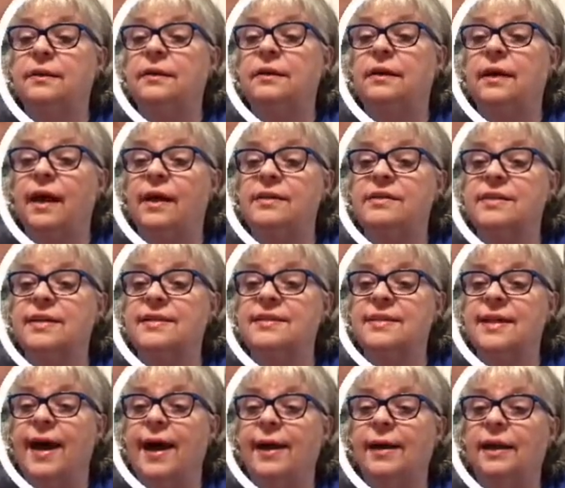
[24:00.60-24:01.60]
yes,
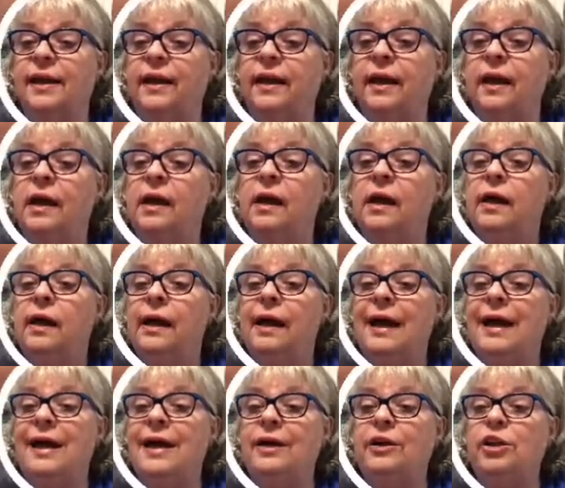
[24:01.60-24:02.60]
exactly.
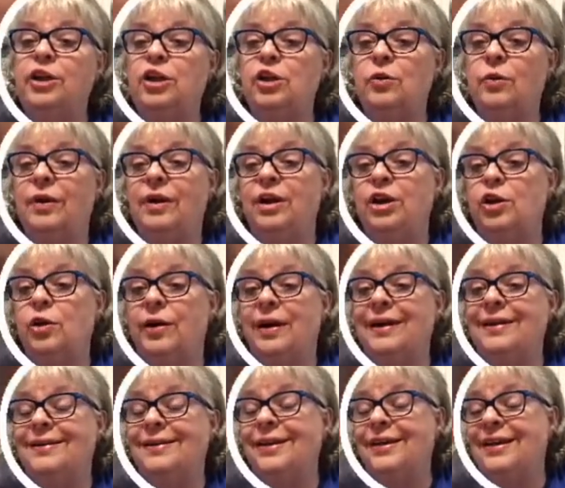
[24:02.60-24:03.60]
And you
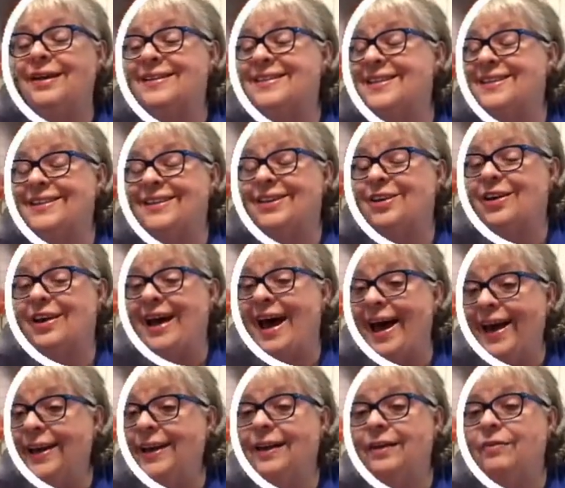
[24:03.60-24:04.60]

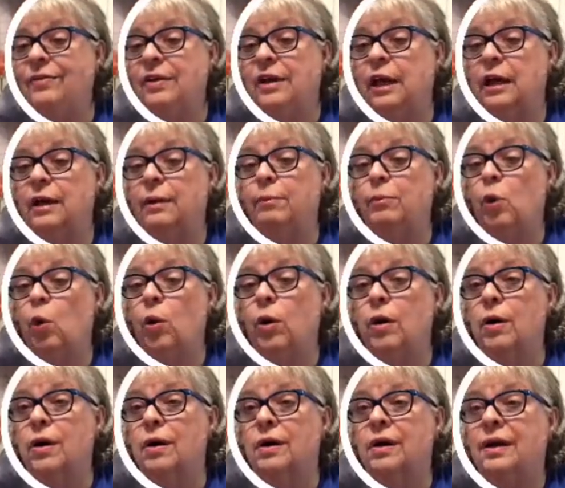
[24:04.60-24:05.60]
kind of get a
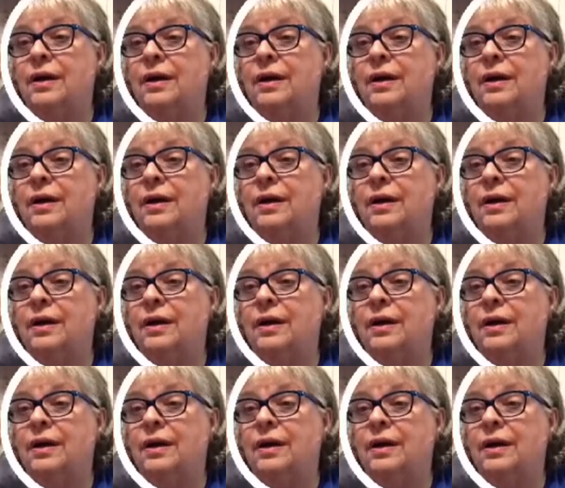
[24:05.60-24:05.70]
more